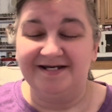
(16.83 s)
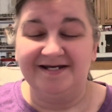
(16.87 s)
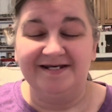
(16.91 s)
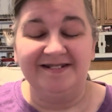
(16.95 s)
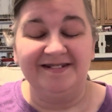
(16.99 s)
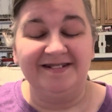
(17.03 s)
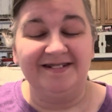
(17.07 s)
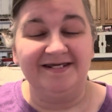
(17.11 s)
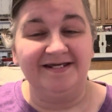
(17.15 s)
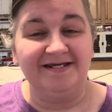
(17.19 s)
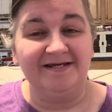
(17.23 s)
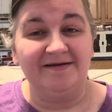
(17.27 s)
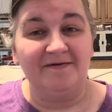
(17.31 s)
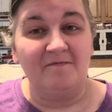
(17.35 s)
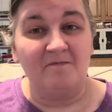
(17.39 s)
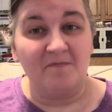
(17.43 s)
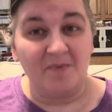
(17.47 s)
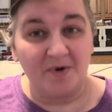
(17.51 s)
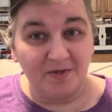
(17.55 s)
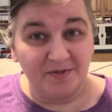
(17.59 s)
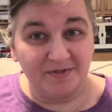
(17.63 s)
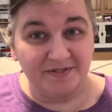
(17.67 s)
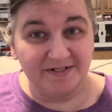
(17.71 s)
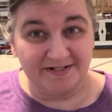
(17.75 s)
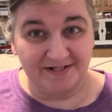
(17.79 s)
the
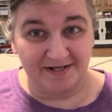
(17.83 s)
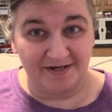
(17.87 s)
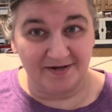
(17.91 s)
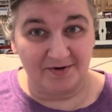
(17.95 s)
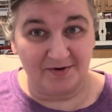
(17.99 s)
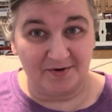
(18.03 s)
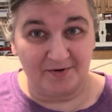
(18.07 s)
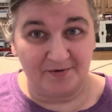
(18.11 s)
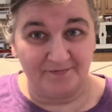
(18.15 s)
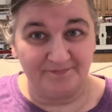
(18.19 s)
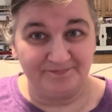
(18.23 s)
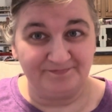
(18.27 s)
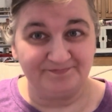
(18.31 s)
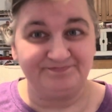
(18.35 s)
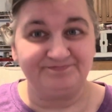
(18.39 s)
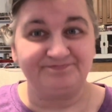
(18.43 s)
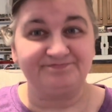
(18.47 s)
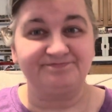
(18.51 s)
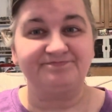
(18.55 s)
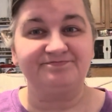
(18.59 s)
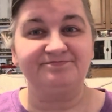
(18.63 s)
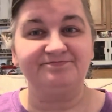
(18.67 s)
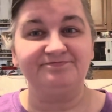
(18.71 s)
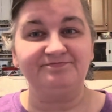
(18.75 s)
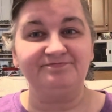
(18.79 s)
Mo sale,
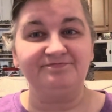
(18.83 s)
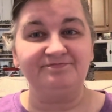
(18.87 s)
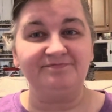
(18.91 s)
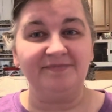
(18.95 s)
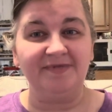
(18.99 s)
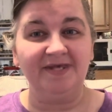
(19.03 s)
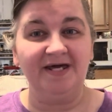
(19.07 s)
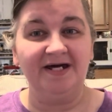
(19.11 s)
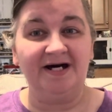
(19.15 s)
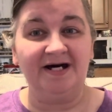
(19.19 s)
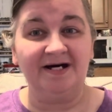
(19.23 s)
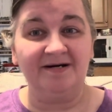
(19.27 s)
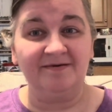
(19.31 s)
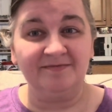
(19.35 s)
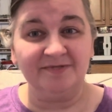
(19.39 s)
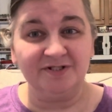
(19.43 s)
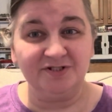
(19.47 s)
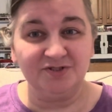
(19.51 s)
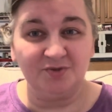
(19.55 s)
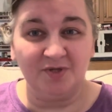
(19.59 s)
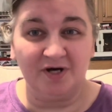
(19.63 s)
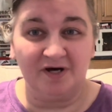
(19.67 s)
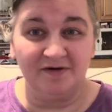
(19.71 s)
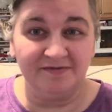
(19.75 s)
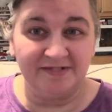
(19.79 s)

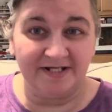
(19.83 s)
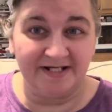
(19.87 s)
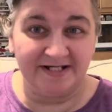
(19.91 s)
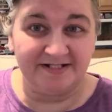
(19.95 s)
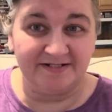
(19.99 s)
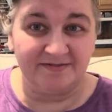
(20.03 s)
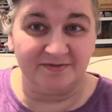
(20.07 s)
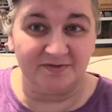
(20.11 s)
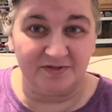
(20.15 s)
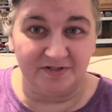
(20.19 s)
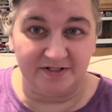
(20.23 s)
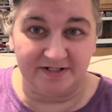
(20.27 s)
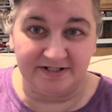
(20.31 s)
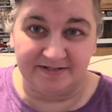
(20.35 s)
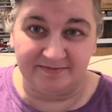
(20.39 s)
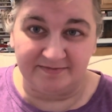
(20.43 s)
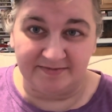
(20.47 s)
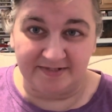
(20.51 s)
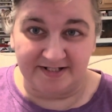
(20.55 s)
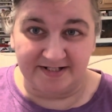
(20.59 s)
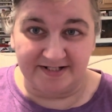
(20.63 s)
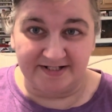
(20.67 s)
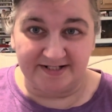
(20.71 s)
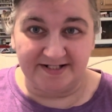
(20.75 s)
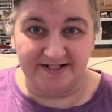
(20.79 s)
12 Days of
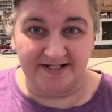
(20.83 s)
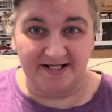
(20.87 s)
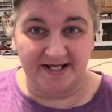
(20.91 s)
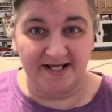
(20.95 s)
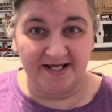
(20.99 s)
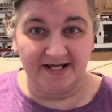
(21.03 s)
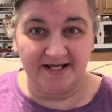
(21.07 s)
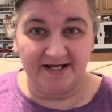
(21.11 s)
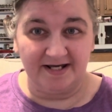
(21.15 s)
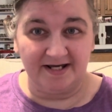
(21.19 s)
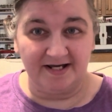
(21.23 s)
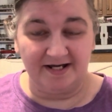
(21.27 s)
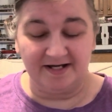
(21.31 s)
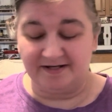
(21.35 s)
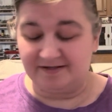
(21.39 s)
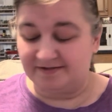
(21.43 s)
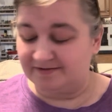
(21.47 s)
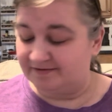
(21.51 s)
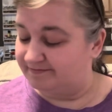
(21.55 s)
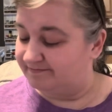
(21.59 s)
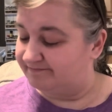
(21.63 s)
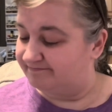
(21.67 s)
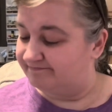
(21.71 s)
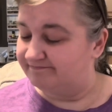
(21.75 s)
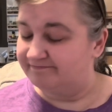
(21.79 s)
Christmas
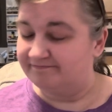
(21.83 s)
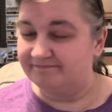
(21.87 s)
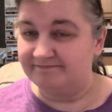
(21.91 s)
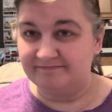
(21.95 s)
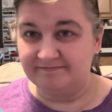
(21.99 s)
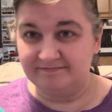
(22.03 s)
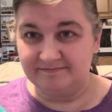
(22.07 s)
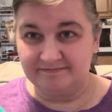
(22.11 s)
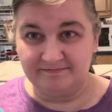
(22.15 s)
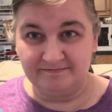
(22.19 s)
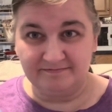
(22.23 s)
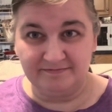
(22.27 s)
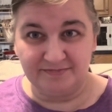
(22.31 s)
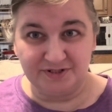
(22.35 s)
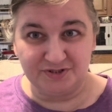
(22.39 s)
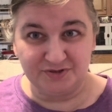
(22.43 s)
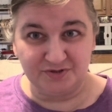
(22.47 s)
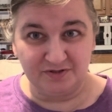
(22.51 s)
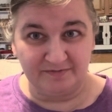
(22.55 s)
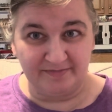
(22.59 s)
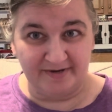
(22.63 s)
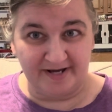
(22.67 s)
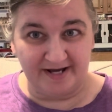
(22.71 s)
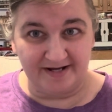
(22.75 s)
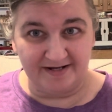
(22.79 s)
mystery
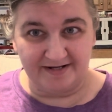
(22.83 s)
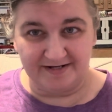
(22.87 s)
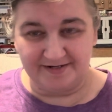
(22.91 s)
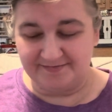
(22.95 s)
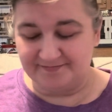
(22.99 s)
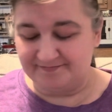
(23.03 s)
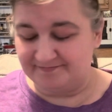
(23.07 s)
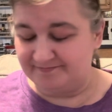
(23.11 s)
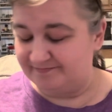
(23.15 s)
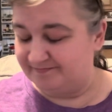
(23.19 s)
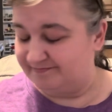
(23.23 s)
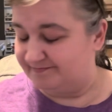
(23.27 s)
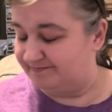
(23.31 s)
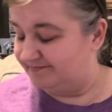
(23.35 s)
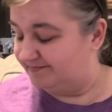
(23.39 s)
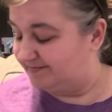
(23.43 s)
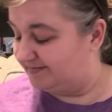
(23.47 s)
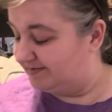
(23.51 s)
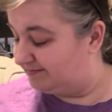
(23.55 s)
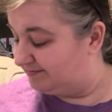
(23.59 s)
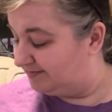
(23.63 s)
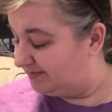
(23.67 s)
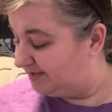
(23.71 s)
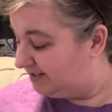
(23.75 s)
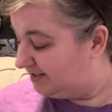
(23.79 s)
pack.
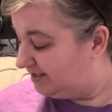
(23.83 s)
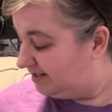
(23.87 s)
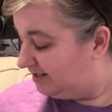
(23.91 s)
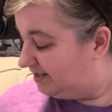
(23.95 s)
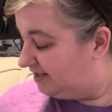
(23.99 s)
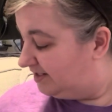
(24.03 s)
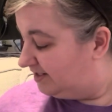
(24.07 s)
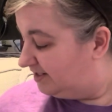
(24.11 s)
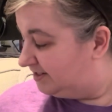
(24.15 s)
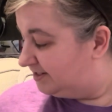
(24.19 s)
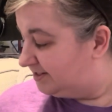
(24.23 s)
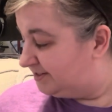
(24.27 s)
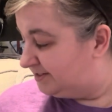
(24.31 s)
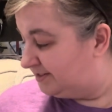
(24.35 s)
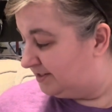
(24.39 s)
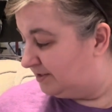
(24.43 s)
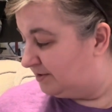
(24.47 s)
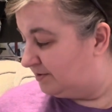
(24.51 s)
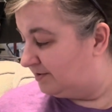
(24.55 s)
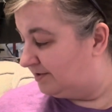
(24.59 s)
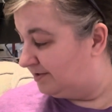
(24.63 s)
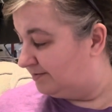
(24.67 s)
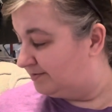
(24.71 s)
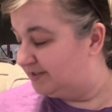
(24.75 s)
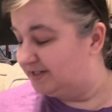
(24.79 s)

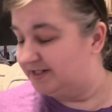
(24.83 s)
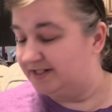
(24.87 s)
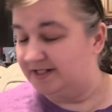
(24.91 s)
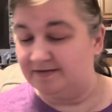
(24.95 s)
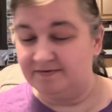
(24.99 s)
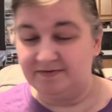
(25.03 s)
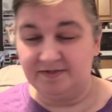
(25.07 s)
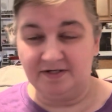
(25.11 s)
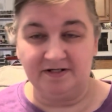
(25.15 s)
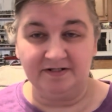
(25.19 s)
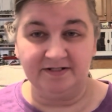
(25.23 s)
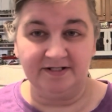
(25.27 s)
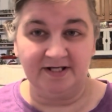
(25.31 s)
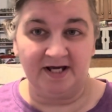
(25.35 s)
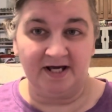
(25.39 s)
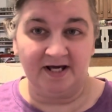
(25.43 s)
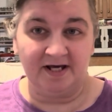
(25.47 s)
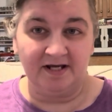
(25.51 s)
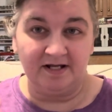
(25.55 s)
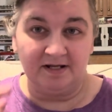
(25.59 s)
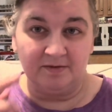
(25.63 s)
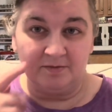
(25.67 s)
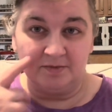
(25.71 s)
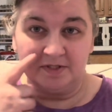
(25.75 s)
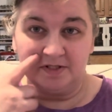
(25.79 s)
So I'm going to give y'all
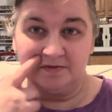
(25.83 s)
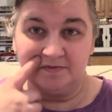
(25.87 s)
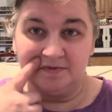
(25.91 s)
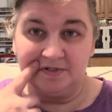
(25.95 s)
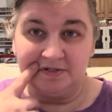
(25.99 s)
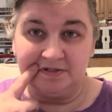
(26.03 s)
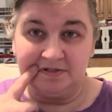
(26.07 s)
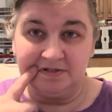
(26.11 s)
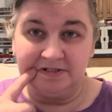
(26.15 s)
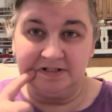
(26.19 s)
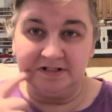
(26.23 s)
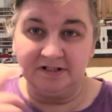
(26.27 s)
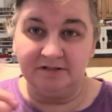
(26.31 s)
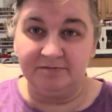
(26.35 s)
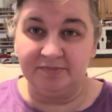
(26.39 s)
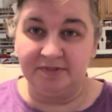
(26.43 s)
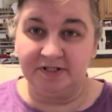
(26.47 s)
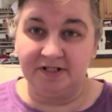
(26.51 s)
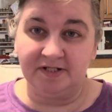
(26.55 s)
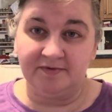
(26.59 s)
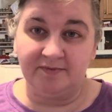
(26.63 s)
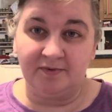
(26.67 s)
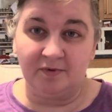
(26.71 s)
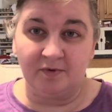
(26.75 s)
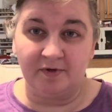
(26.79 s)
that. I'm going to give y'all a little bit
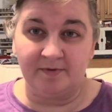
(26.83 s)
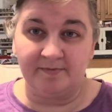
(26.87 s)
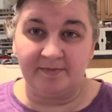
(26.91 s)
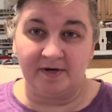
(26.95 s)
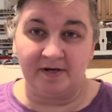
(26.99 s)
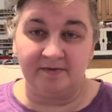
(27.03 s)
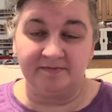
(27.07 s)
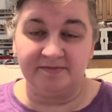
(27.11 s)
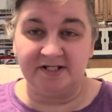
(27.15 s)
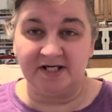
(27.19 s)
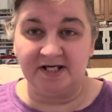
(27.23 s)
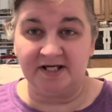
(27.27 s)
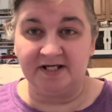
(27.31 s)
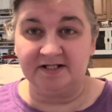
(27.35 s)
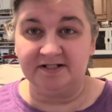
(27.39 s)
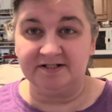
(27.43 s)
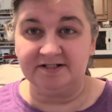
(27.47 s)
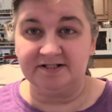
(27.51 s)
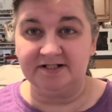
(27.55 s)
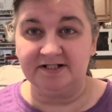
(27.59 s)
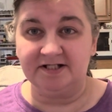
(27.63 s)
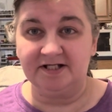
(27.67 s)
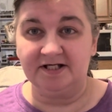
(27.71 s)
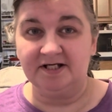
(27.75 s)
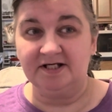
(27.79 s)
of a whip
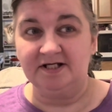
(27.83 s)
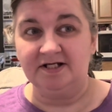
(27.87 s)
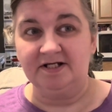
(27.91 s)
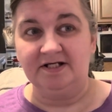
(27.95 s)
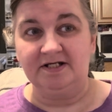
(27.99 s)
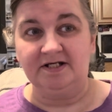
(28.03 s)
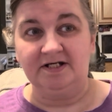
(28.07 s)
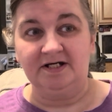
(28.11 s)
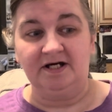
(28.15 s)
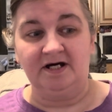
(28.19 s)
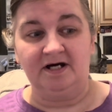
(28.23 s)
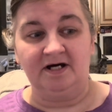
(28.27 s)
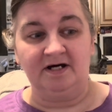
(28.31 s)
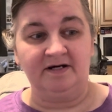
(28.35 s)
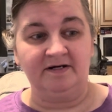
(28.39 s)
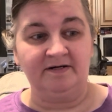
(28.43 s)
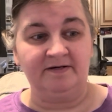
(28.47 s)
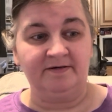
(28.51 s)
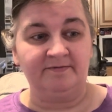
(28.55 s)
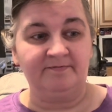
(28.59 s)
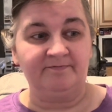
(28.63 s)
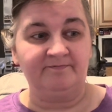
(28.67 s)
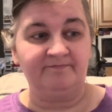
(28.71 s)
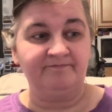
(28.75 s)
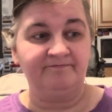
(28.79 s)
update.
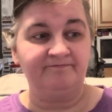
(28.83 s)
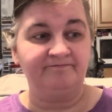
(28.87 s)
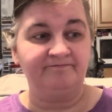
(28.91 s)
And